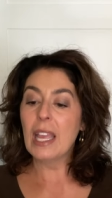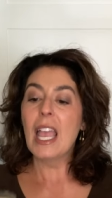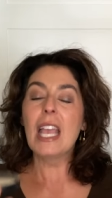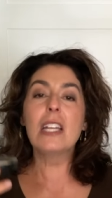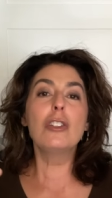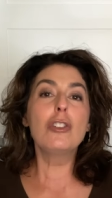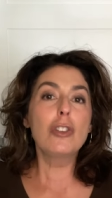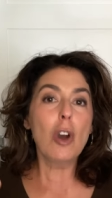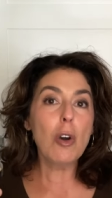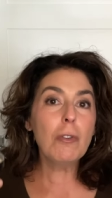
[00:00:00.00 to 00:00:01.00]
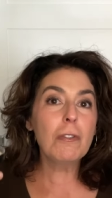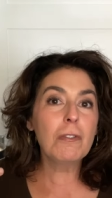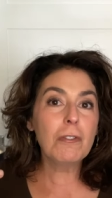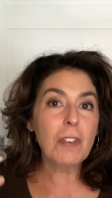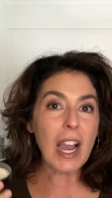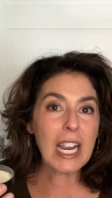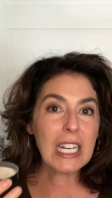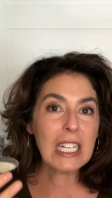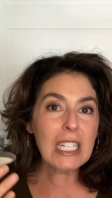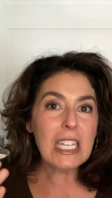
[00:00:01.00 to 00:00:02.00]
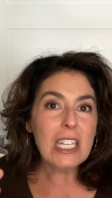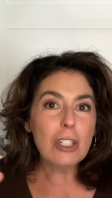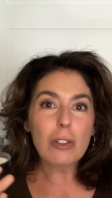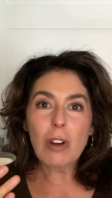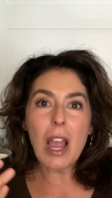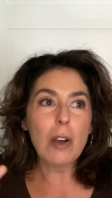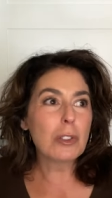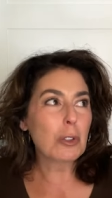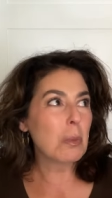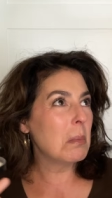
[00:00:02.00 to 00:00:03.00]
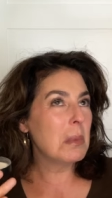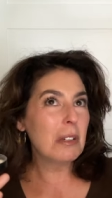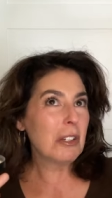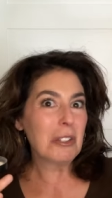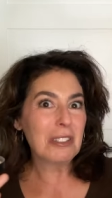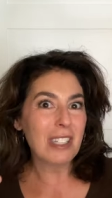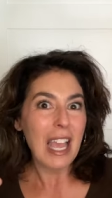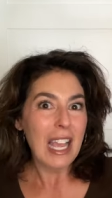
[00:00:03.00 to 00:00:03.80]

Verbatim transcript: It is so finely ground or milled.